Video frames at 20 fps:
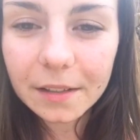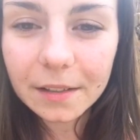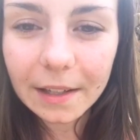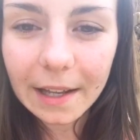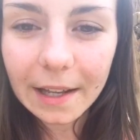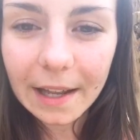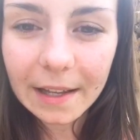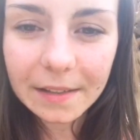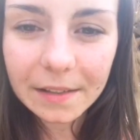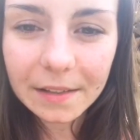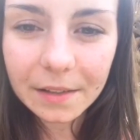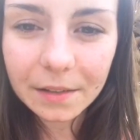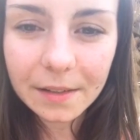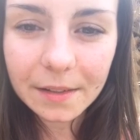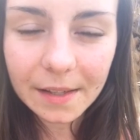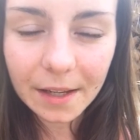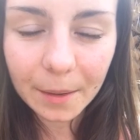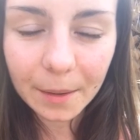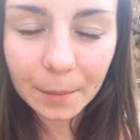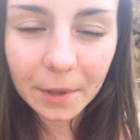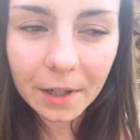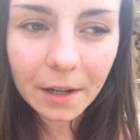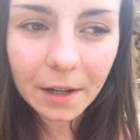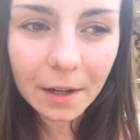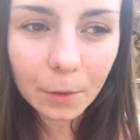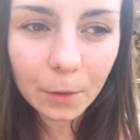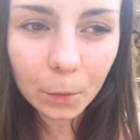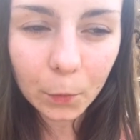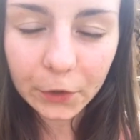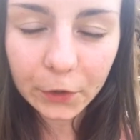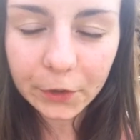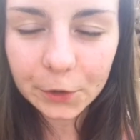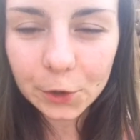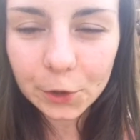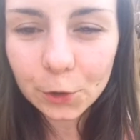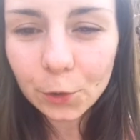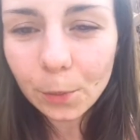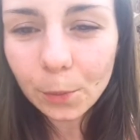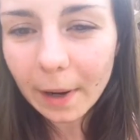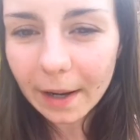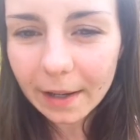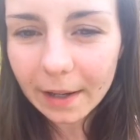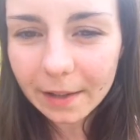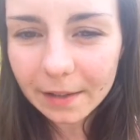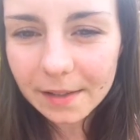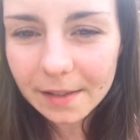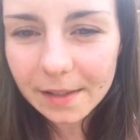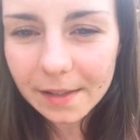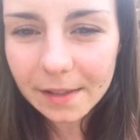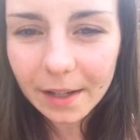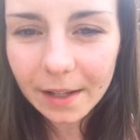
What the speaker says: last summer with 2 miles,